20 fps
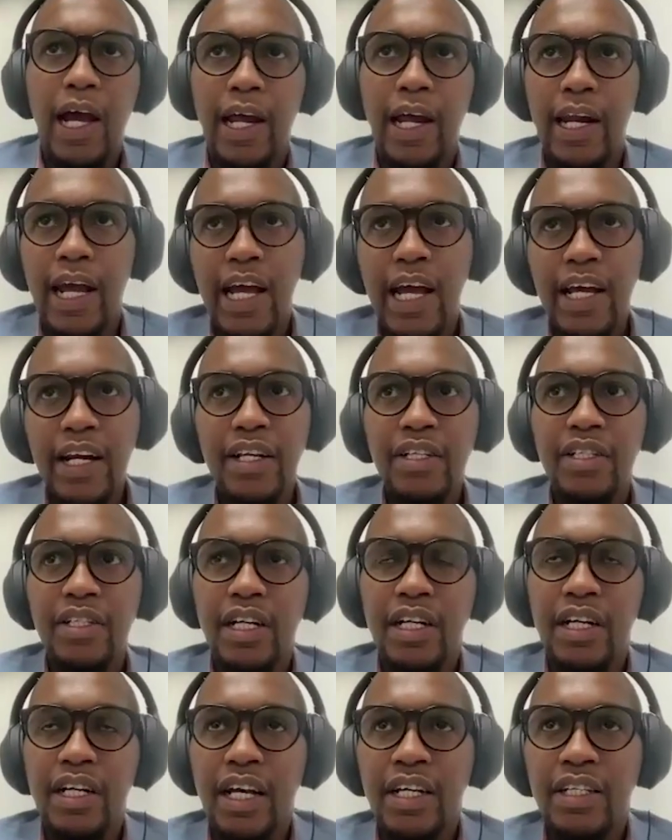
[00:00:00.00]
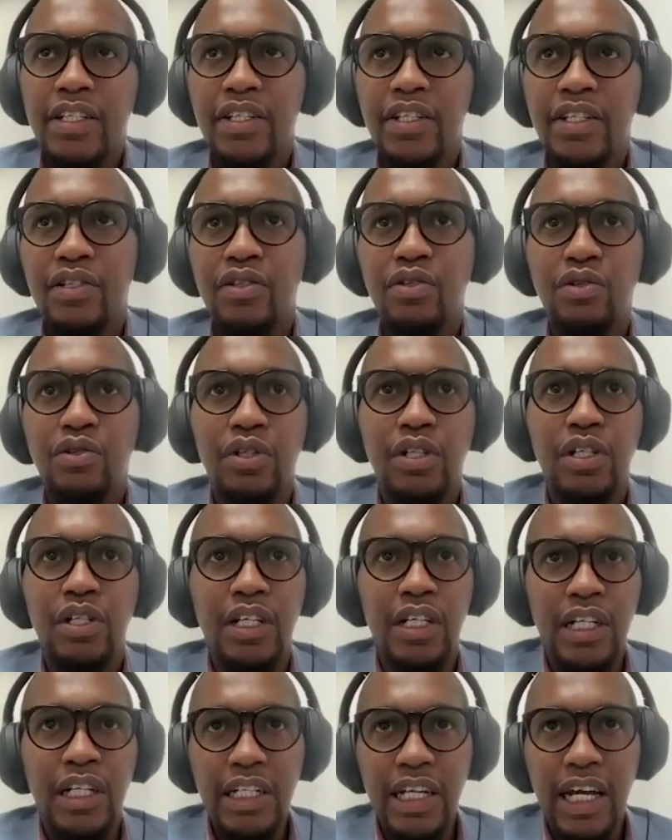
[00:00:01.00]
And areas related to
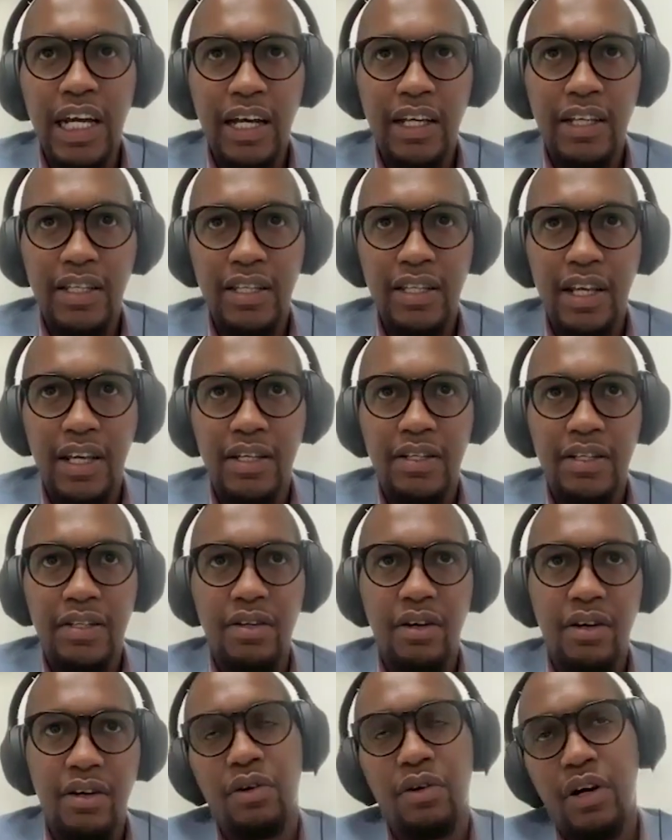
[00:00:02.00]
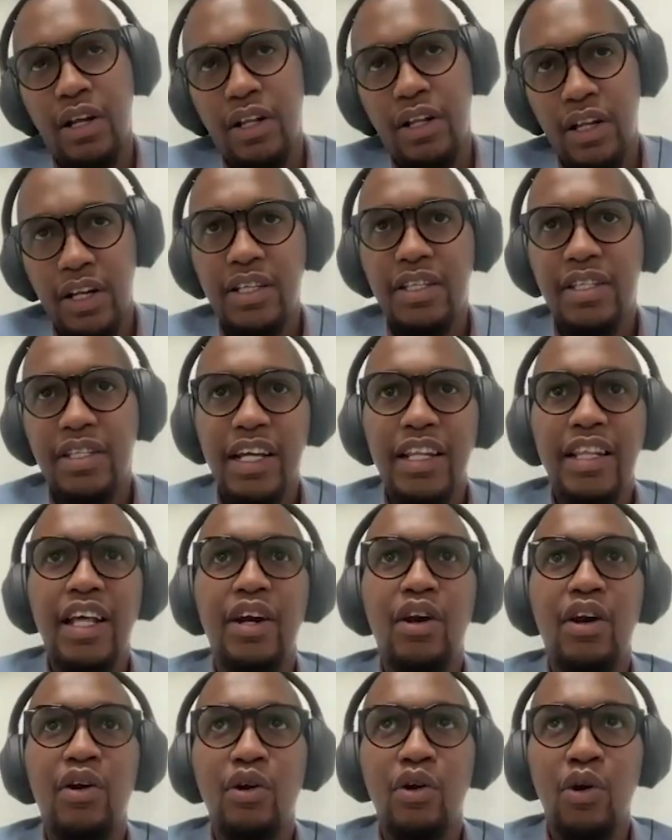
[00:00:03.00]
grid access, or rather, let's say
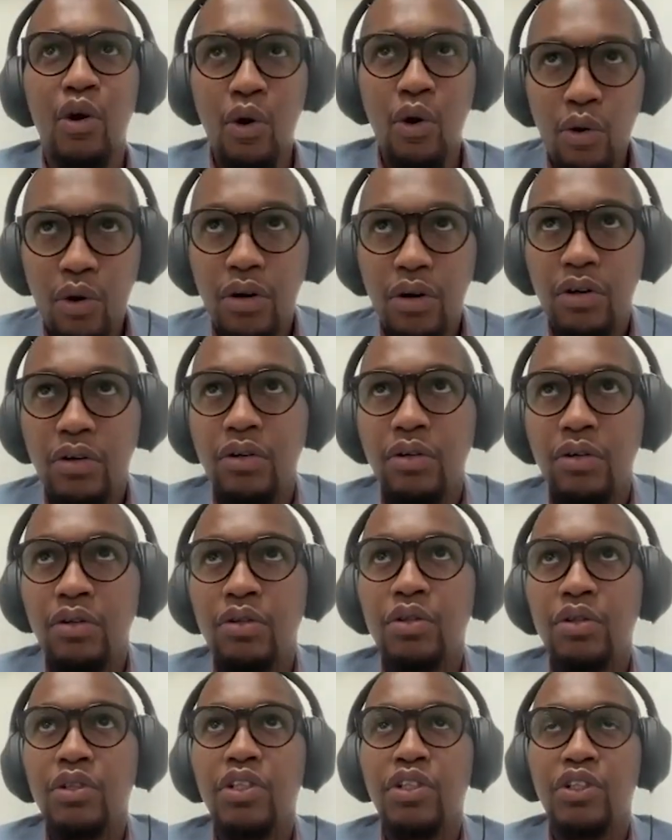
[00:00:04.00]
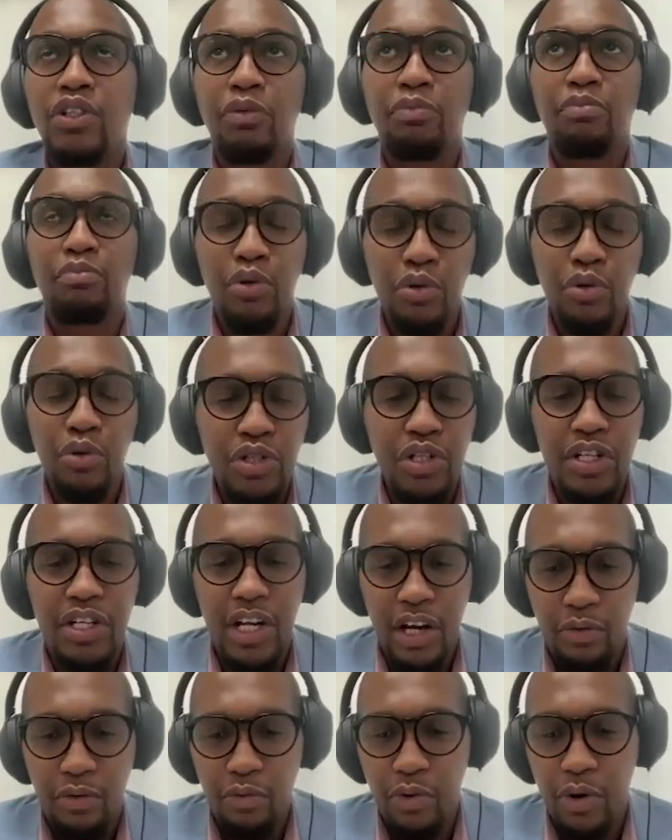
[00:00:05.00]
the local distribution
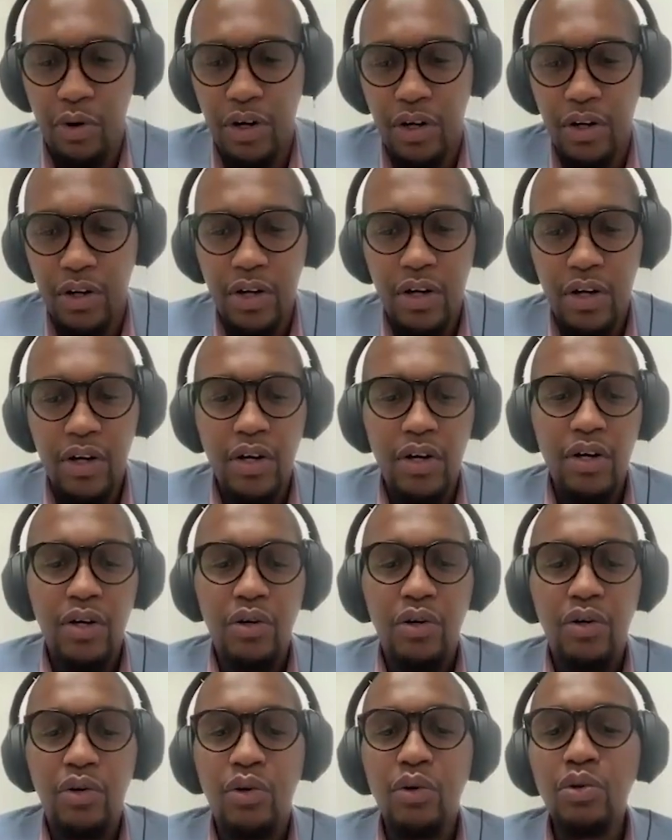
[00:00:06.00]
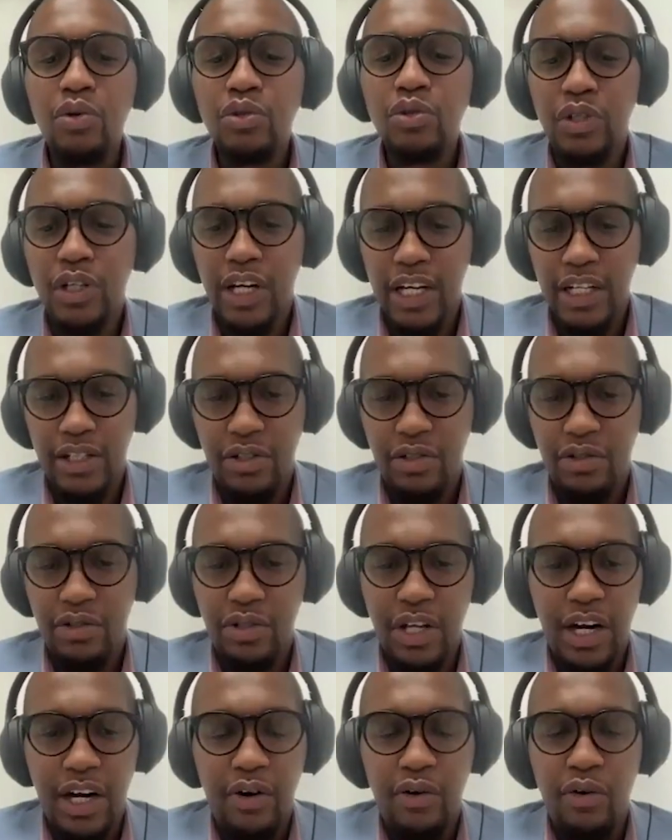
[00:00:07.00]
network, rules relating
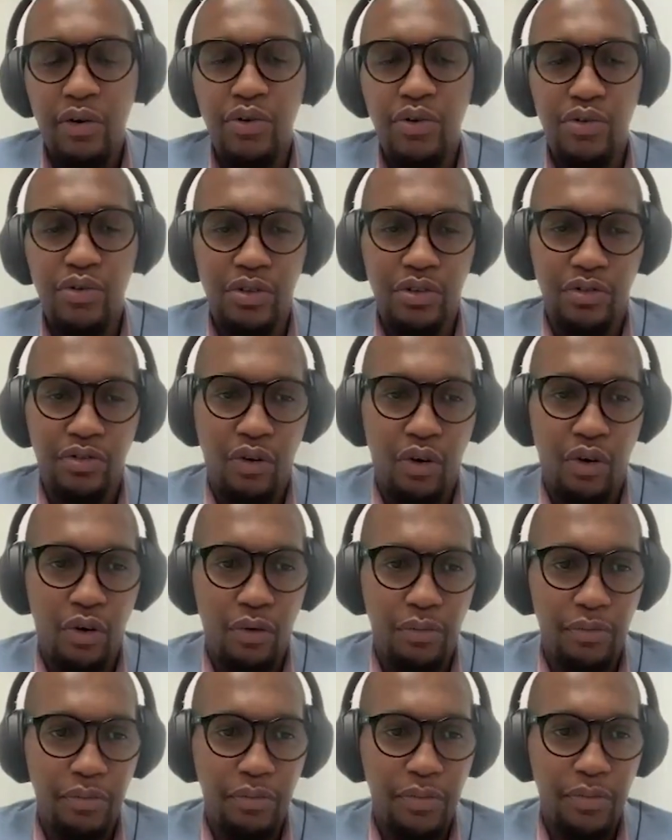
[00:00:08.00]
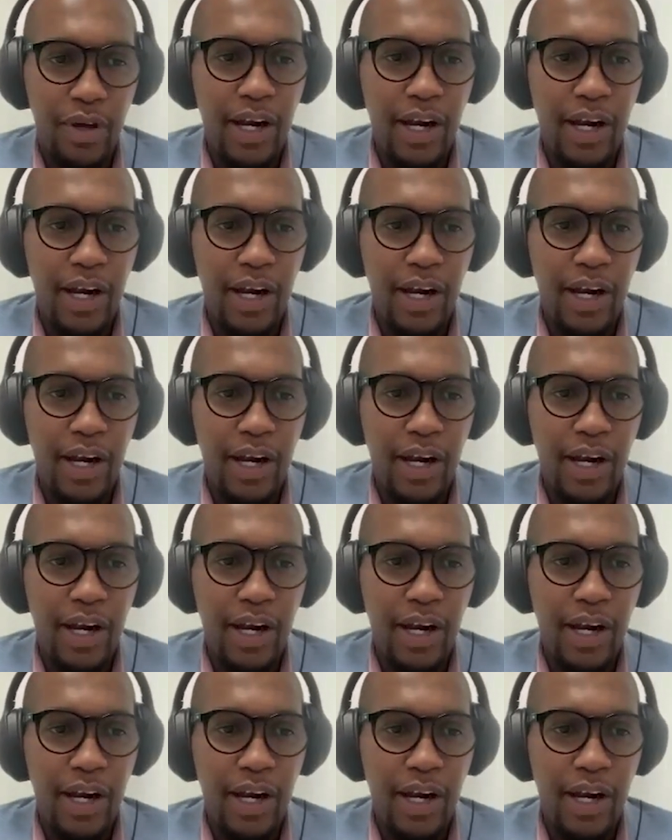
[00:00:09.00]
to that are not uniform.